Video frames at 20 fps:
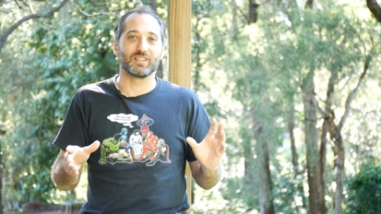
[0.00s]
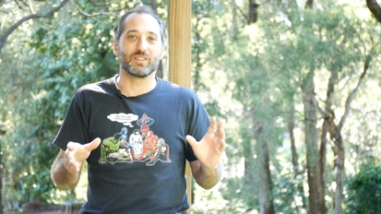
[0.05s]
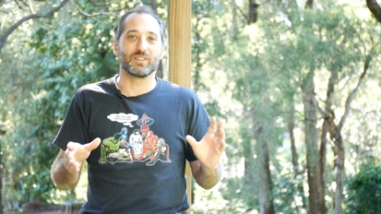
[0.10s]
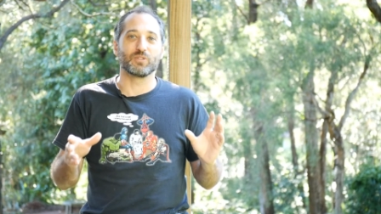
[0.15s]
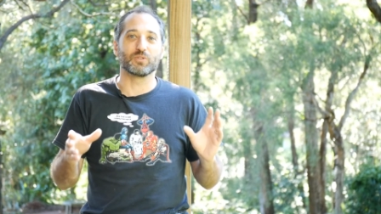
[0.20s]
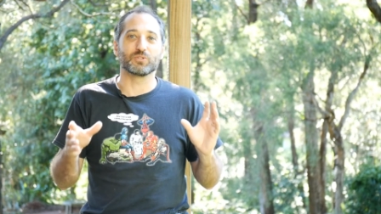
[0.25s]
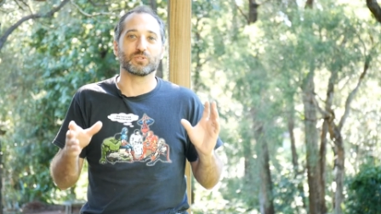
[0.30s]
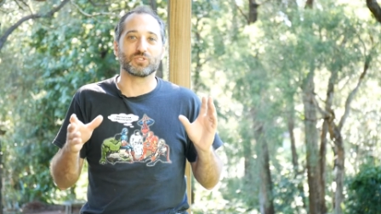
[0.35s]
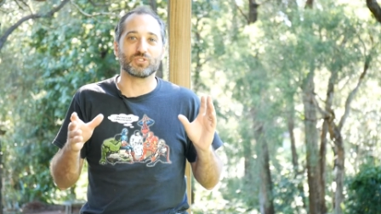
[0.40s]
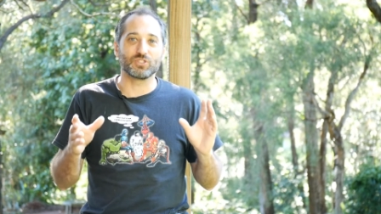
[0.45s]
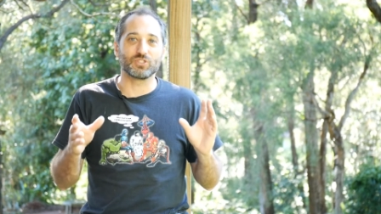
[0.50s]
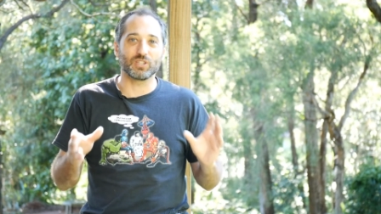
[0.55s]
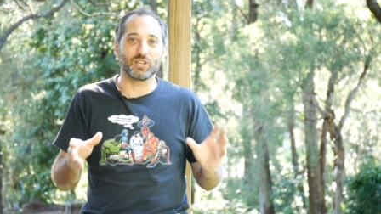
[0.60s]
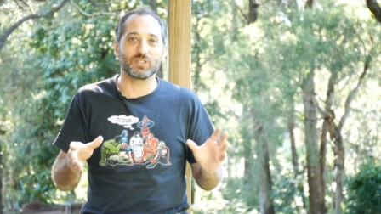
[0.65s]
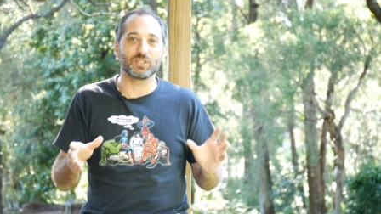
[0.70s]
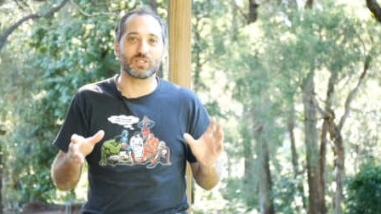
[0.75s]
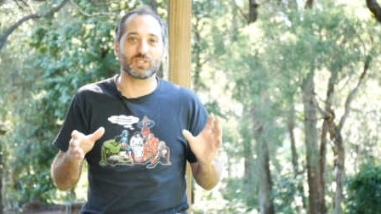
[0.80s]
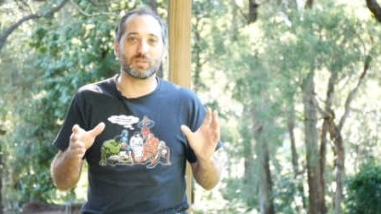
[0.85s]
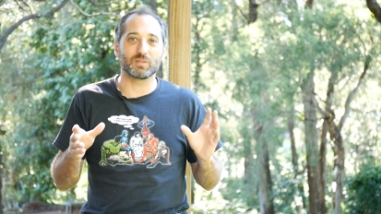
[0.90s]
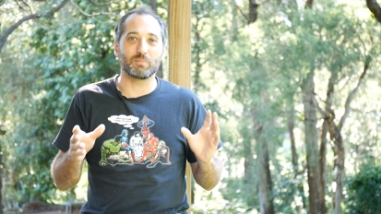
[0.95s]
There's
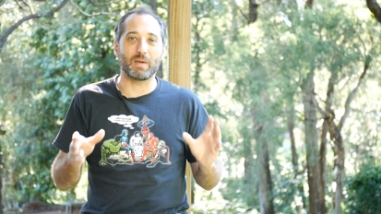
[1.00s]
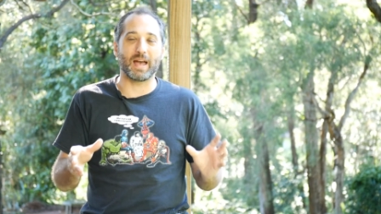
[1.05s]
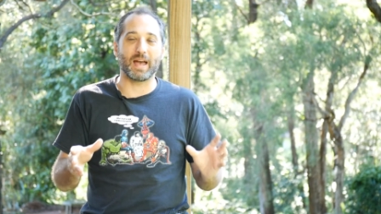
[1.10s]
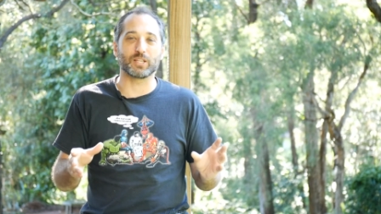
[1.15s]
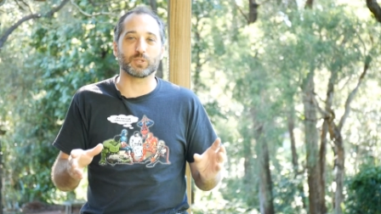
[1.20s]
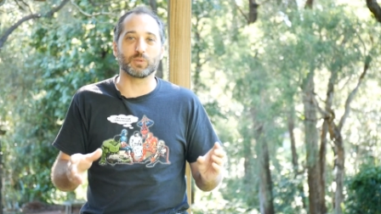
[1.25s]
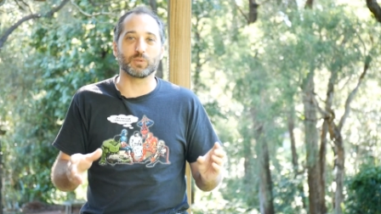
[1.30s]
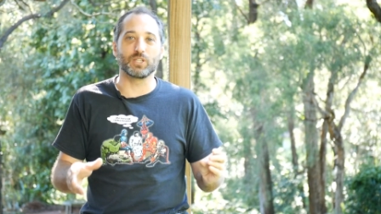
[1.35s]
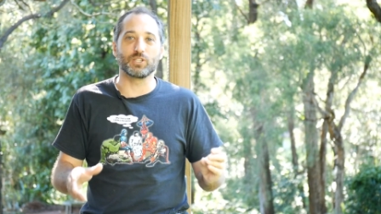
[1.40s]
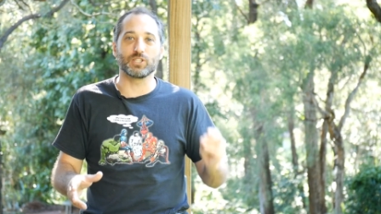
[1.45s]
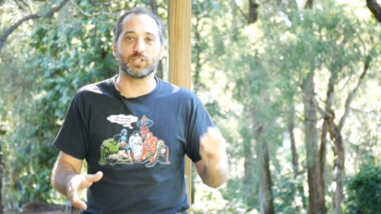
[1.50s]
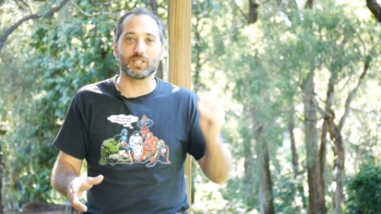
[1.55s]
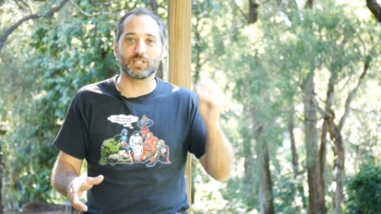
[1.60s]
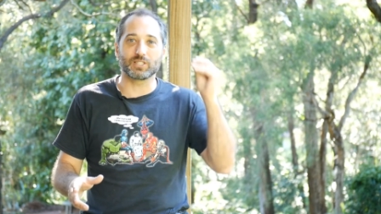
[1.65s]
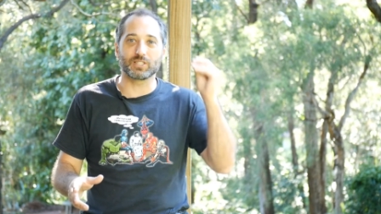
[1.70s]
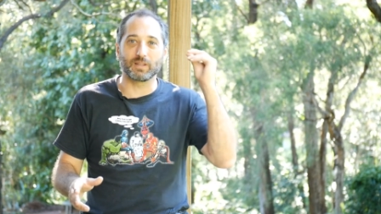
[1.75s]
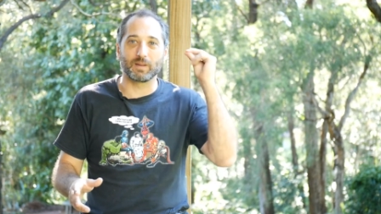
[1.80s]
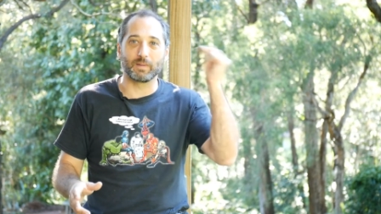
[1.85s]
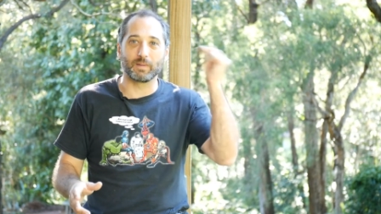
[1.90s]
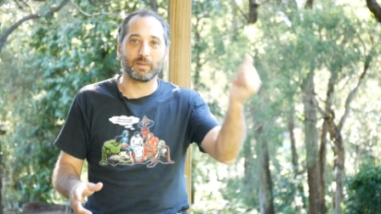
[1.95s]
just mastery. He
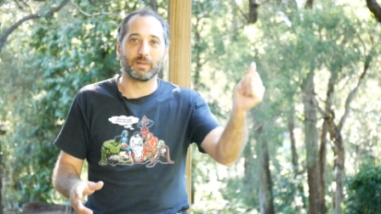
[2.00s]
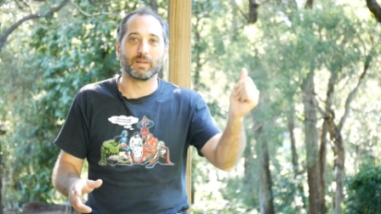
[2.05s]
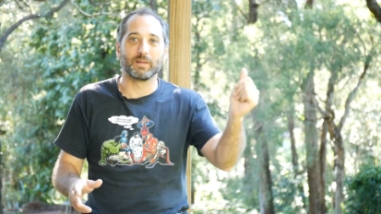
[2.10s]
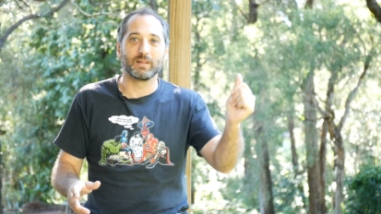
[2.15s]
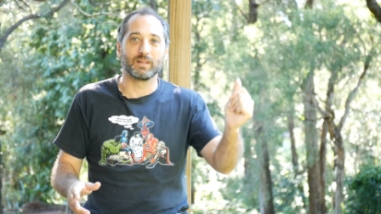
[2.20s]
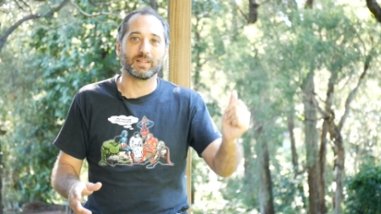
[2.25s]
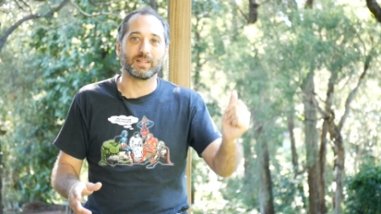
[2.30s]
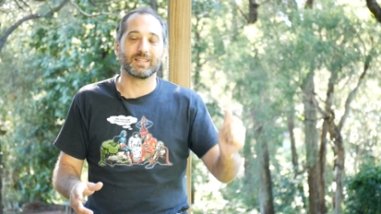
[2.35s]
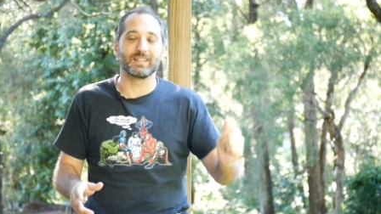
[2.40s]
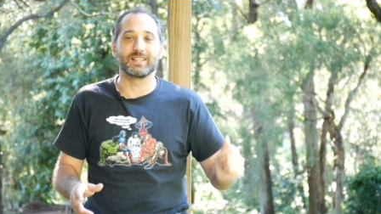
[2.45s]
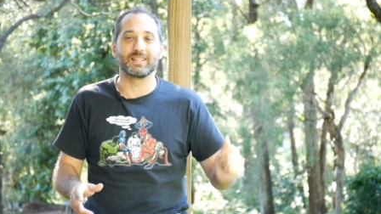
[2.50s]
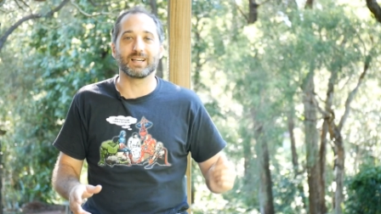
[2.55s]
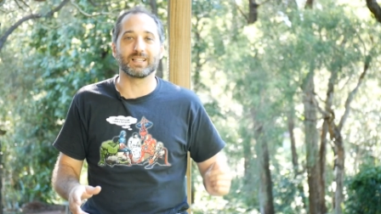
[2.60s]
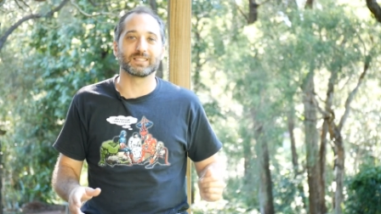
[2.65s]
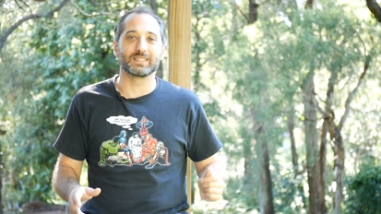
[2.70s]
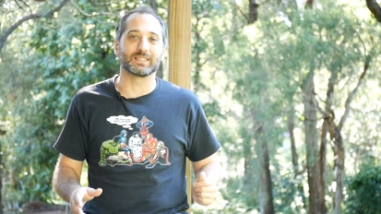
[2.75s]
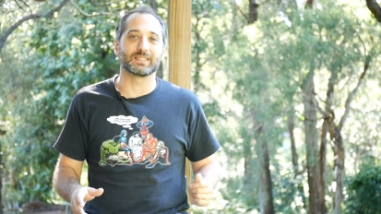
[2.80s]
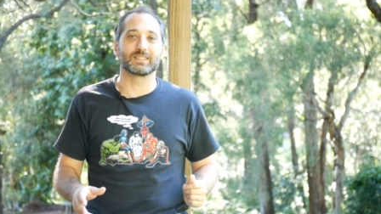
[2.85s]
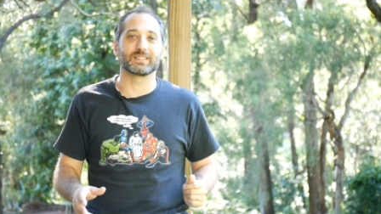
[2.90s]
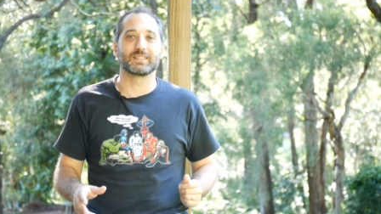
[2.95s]
just
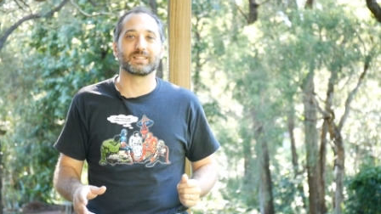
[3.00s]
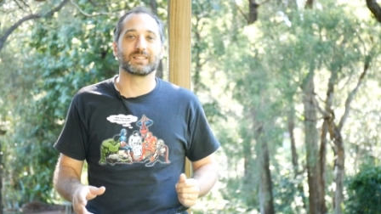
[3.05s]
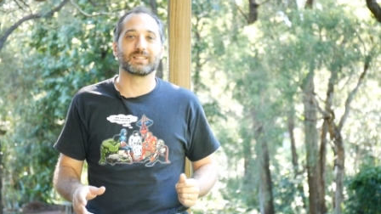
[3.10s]
does it.